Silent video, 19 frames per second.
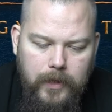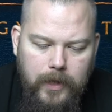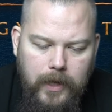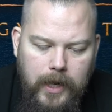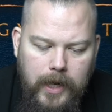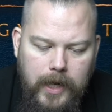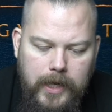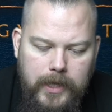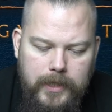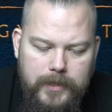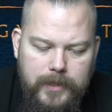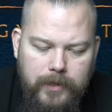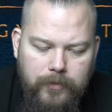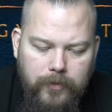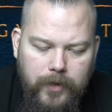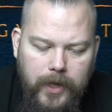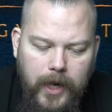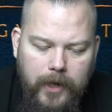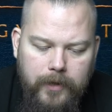Has
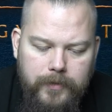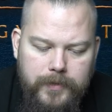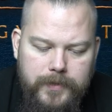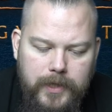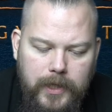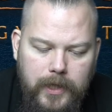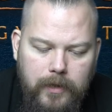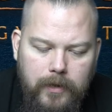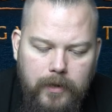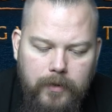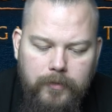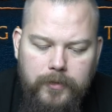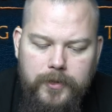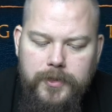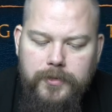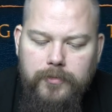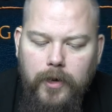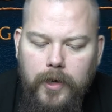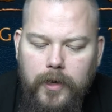heroic accuracy, heroic
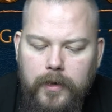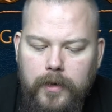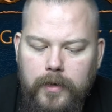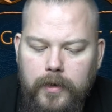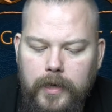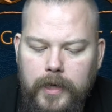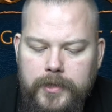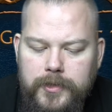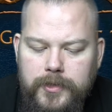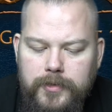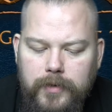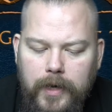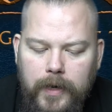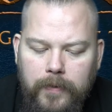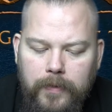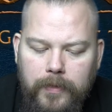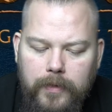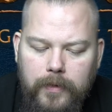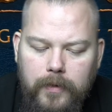strike and
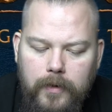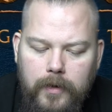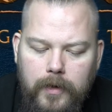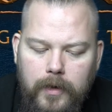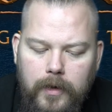strength.